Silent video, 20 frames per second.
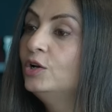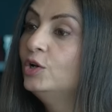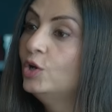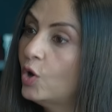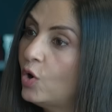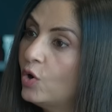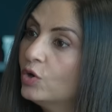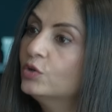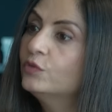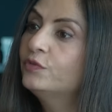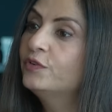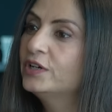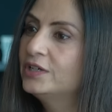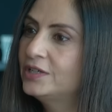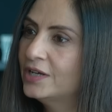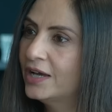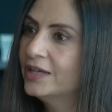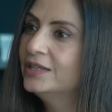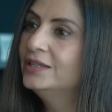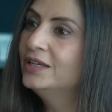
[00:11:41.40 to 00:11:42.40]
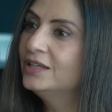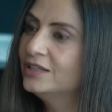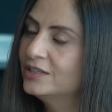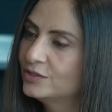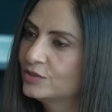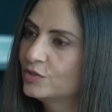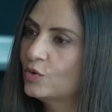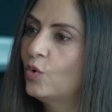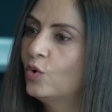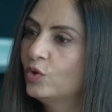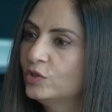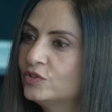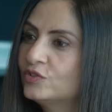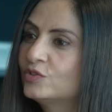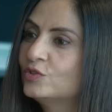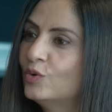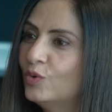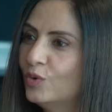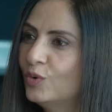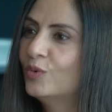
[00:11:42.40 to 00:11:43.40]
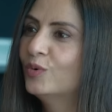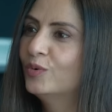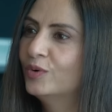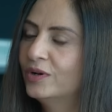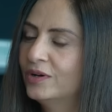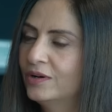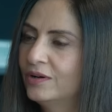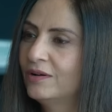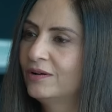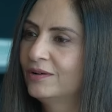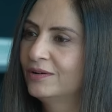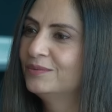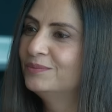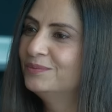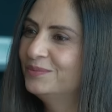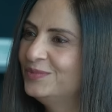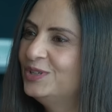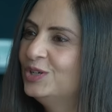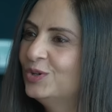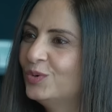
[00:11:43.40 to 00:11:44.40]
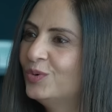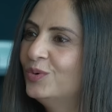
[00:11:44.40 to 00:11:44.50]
a lot of it i think is also uh, you